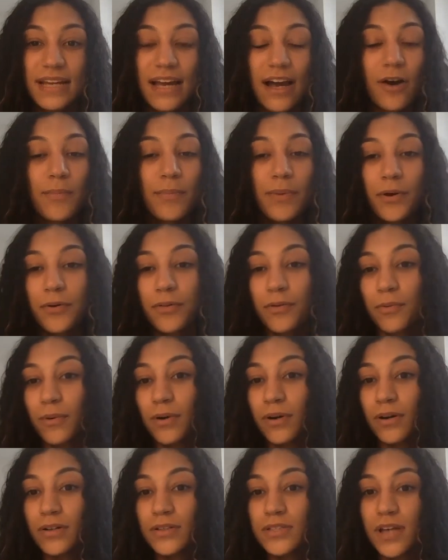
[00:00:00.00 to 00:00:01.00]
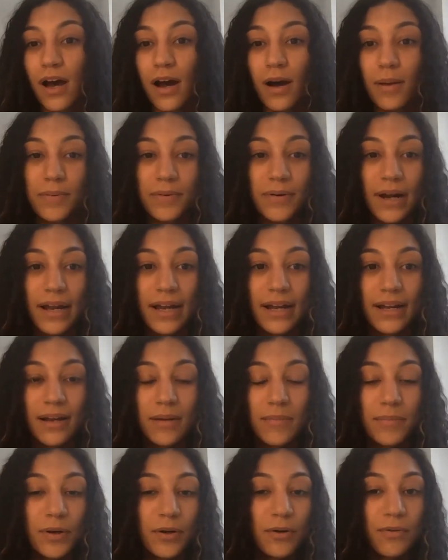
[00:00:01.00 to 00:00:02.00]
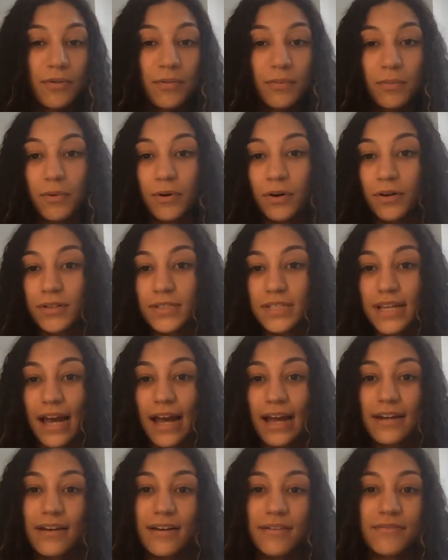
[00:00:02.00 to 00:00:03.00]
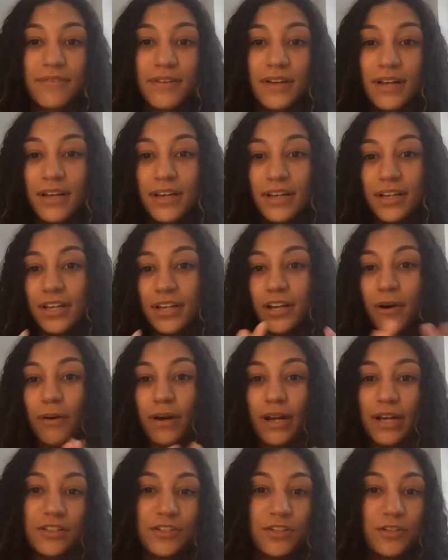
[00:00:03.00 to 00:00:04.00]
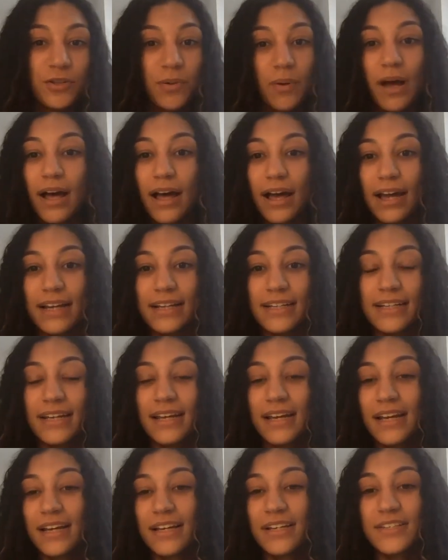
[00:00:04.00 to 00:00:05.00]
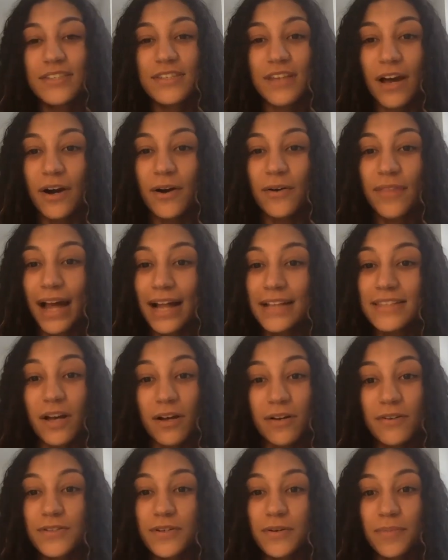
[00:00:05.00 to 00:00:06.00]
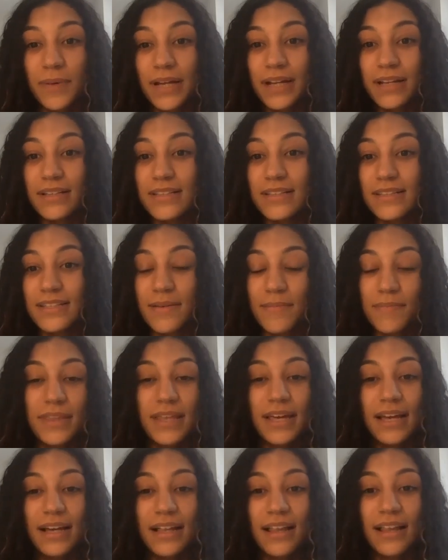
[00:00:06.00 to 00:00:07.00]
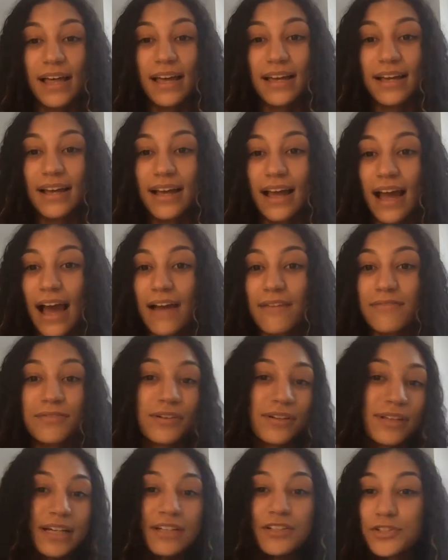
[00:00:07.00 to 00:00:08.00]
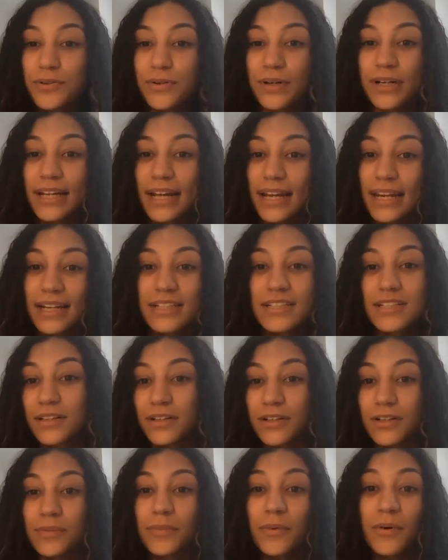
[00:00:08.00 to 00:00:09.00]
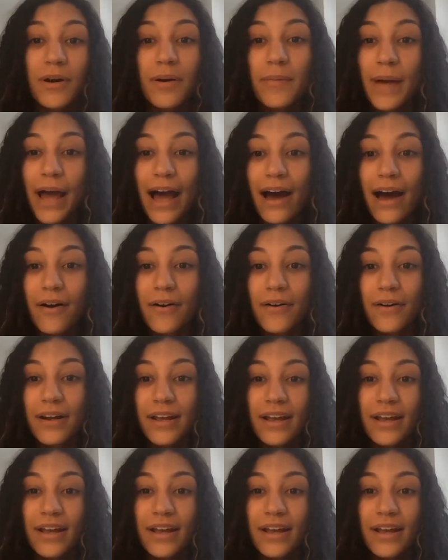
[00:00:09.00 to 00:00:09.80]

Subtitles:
how both worlds operate and both worlds kind of, you know, are intertwined. So that's also been something like I've really enjoyed getting to learn more about.